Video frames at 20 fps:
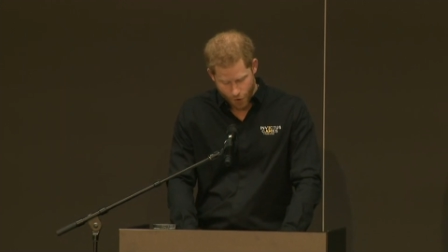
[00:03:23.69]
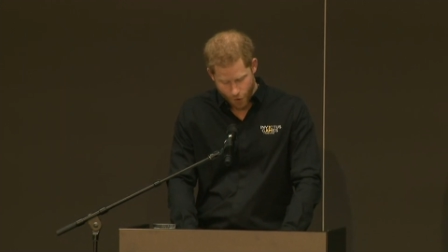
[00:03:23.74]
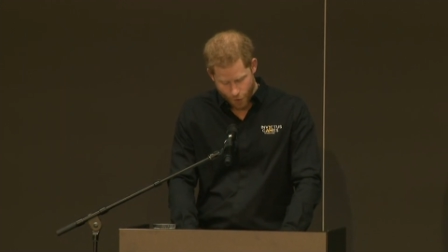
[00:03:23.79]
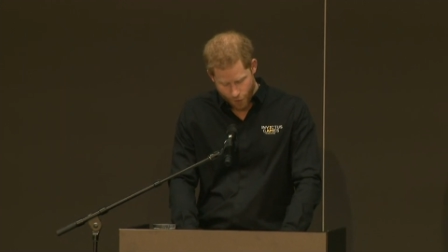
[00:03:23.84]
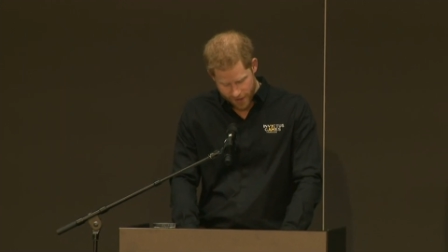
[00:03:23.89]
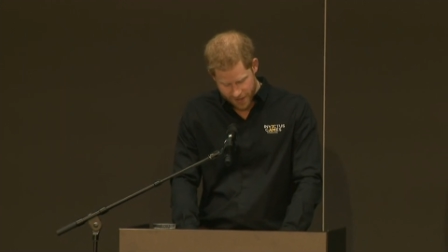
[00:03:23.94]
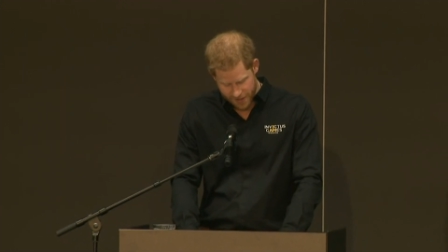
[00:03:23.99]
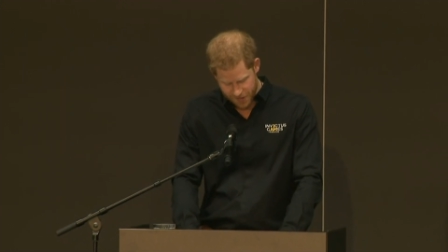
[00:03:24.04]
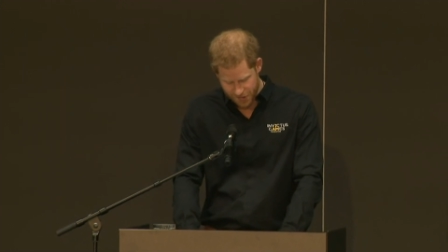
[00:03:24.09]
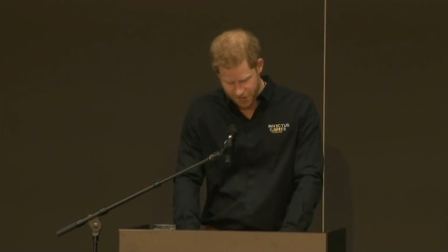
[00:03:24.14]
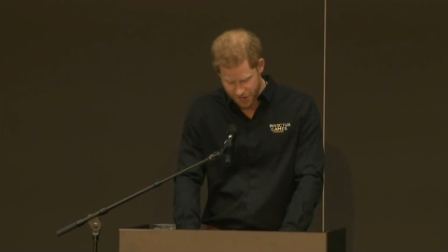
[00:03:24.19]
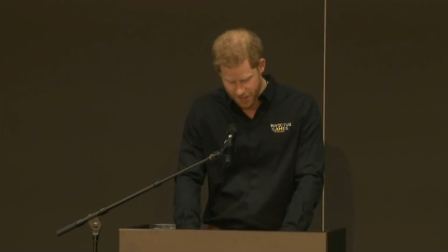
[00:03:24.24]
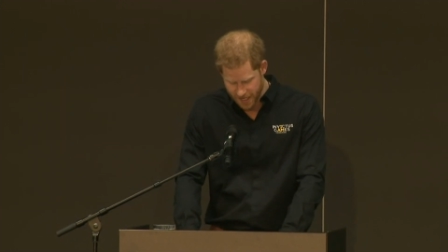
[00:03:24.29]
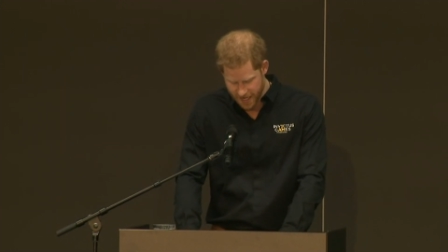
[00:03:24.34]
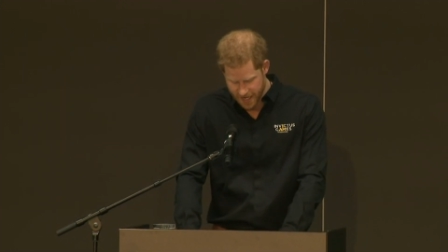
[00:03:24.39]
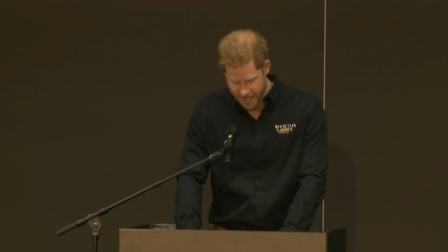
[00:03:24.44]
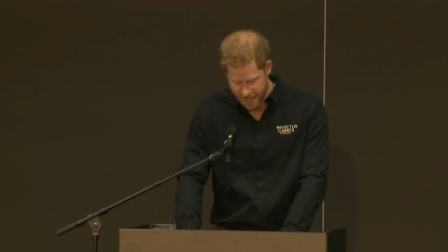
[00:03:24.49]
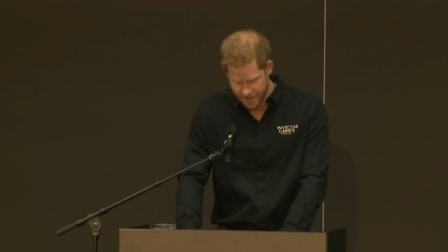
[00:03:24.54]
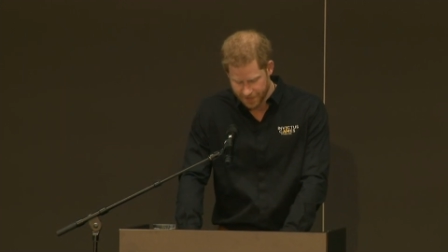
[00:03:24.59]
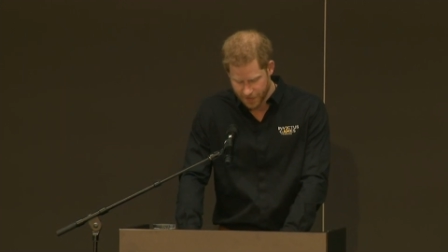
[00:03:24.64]
orange
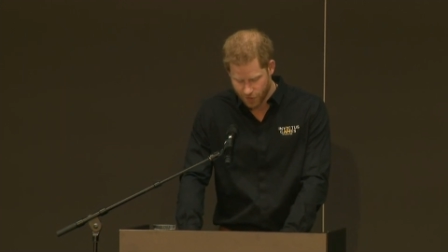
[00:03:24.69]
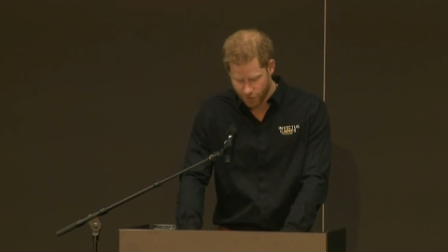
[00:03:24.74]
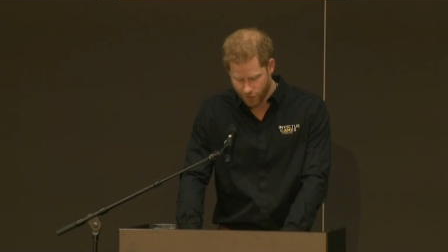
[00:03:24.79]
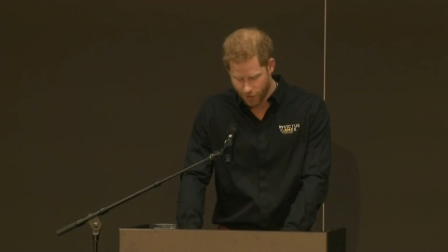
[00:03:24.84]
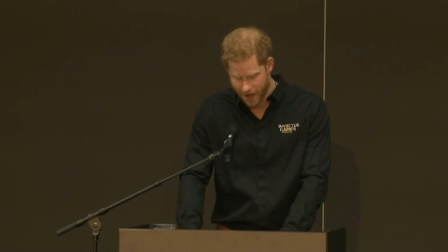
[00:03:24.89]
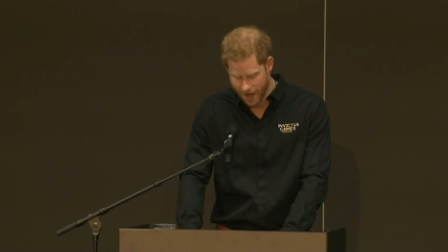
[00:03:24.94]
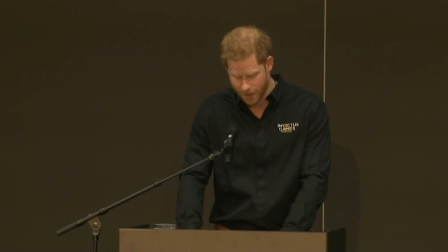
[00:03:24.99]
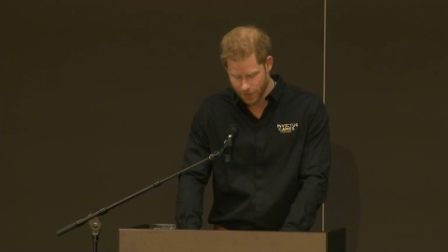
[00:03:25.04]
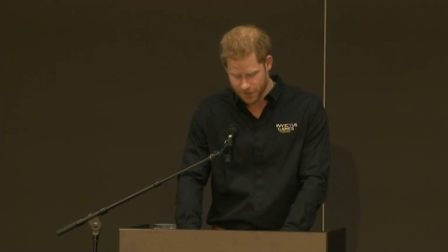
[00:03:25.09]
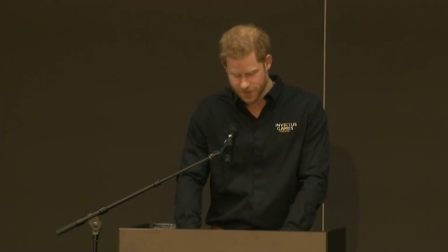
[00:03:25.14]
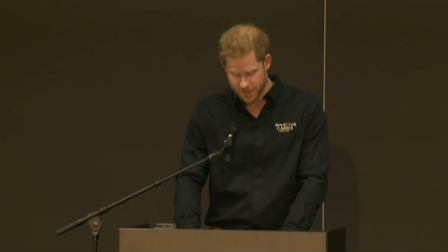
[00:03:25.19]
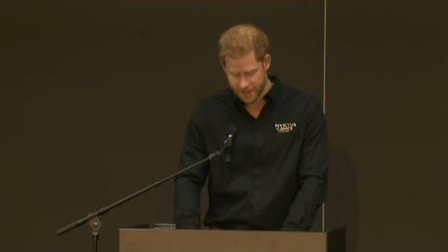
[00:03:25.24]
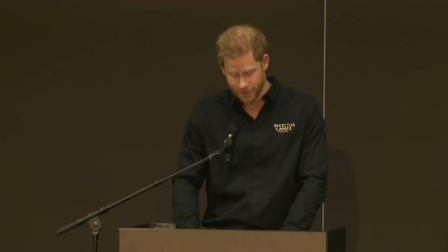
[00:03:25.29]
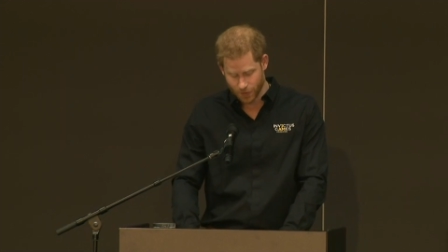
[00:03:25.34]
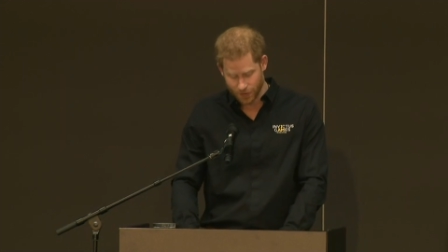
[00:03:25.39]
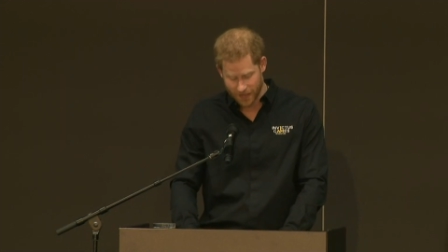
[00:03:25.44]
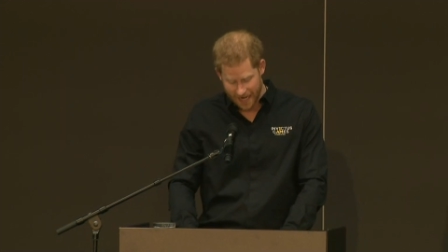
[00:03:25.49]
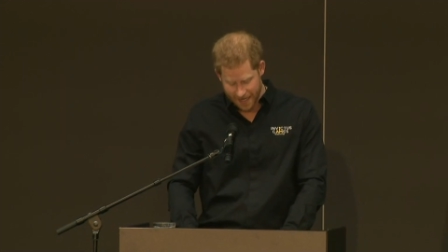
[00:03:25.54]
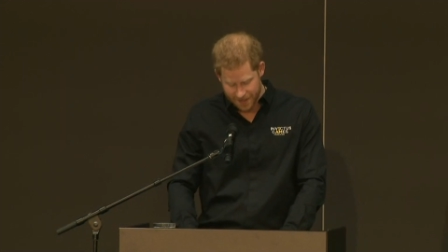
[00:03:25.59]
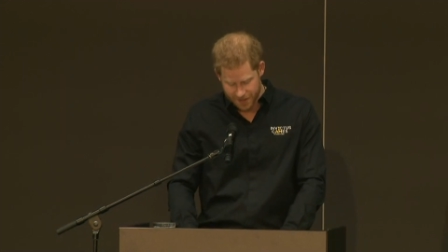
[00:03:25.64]
in the crowds in
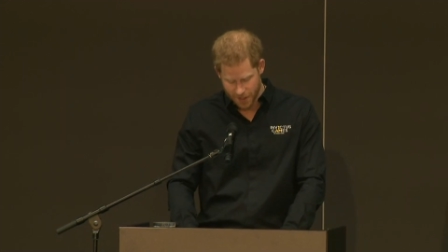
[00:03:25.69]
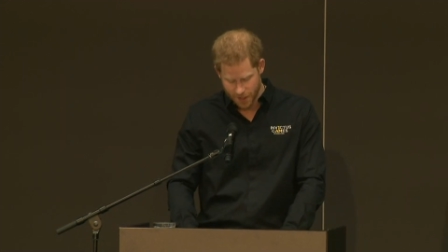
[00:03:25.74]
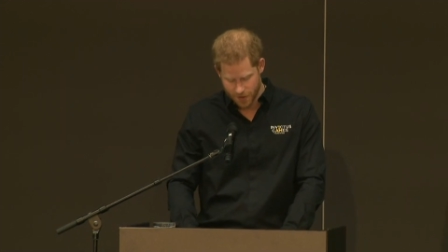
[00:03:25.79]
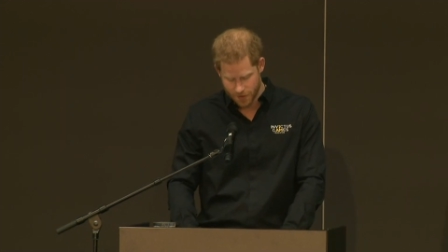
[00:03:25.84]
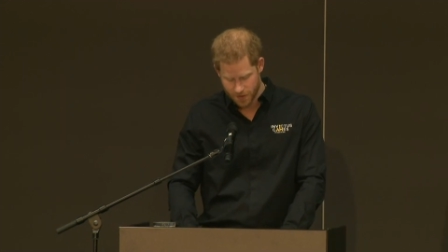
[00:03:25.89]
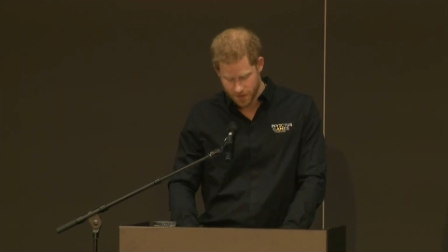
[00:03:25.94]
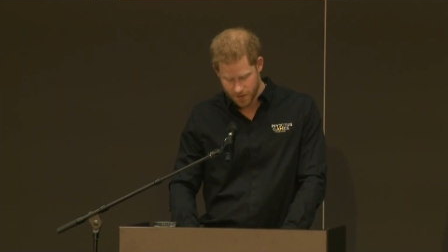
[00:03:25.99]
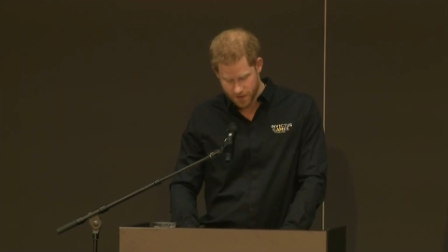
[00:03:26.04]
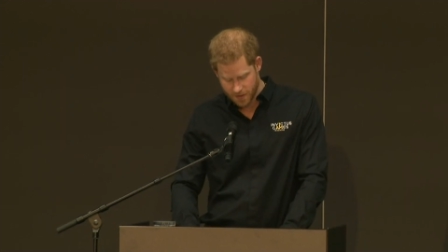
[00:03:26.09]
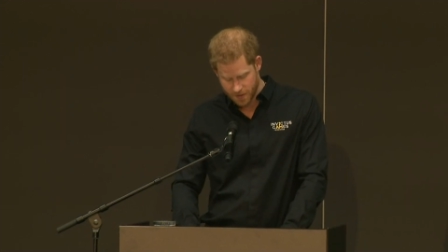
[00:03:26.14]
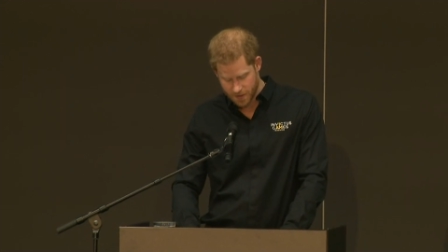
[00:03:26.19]
Orlando,